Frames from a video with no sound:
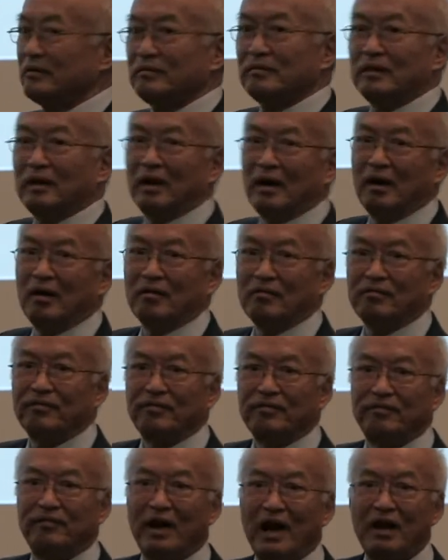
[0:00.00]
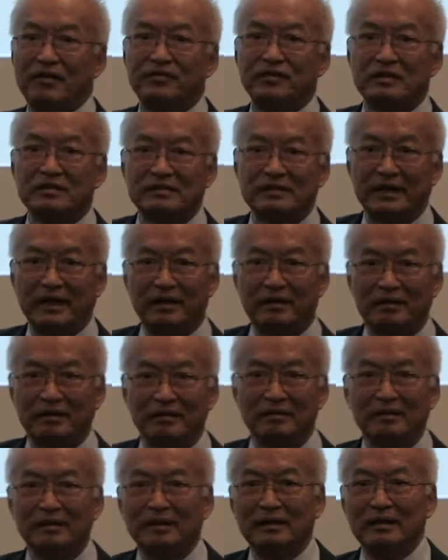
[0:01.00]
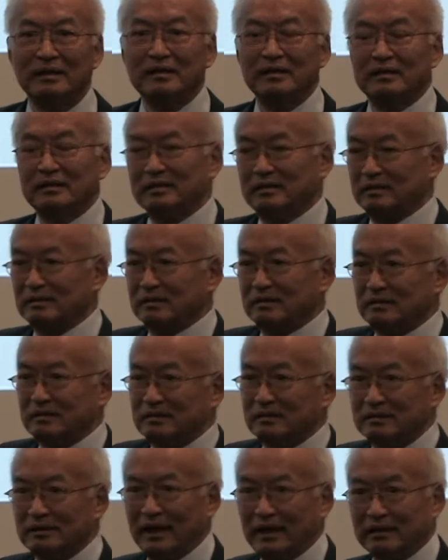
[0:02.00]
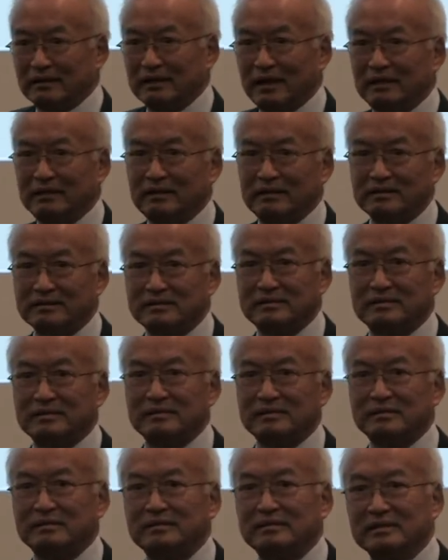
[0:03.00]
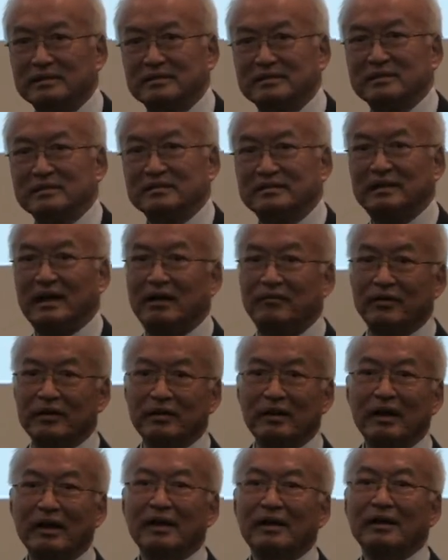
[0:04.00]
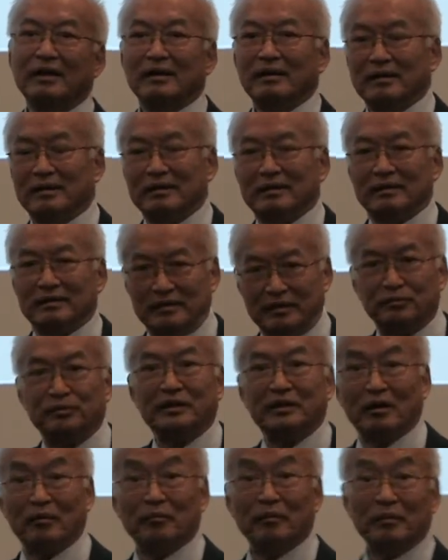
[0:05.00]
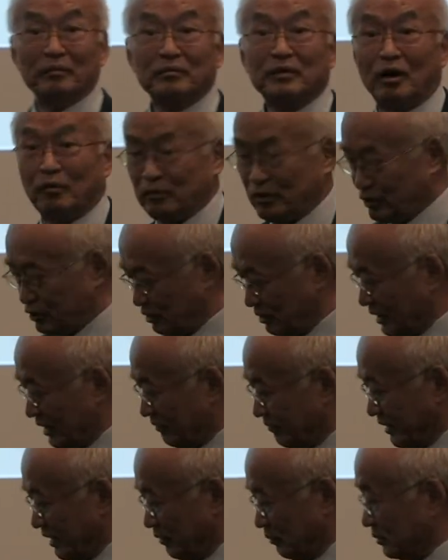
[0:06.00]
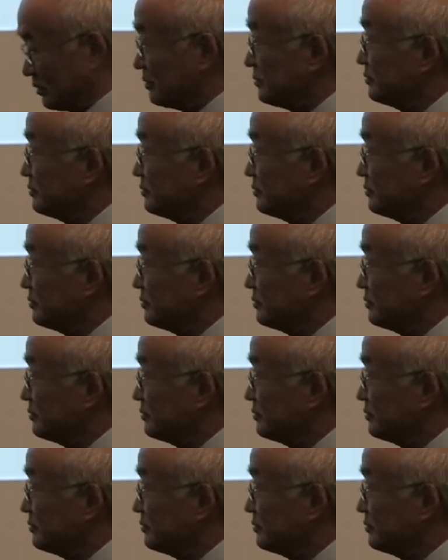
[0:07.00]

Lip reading: 5 years later, like 1967, this become commercially available.